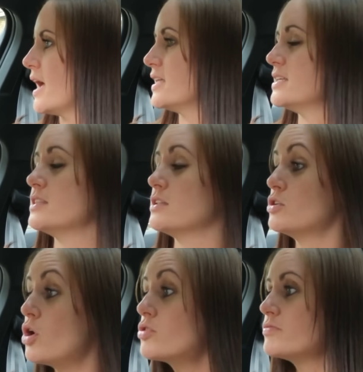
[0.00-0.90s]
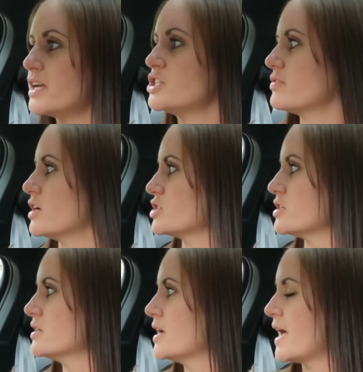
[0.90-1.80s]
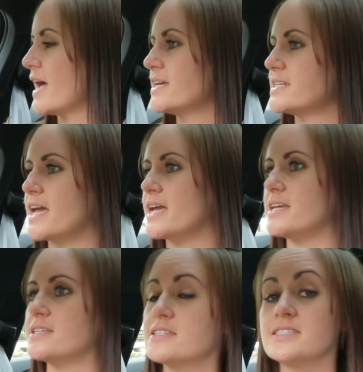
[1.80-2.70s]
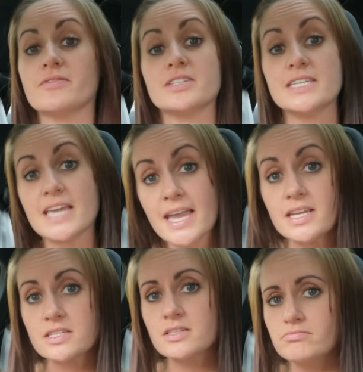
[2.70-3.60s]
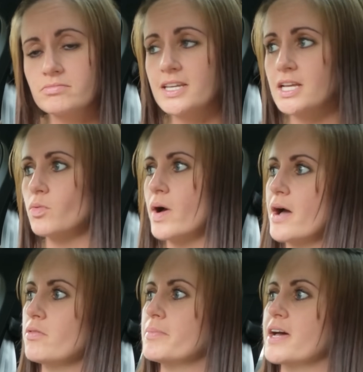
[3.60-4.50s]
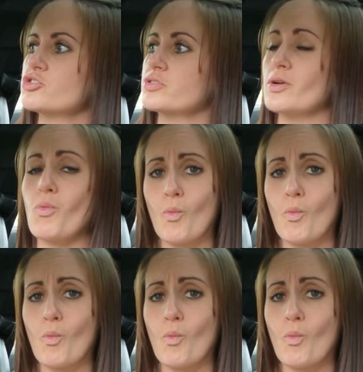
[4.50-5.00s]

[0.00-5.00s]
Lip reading: and then the long range version had a 78 kilowatt hour battery.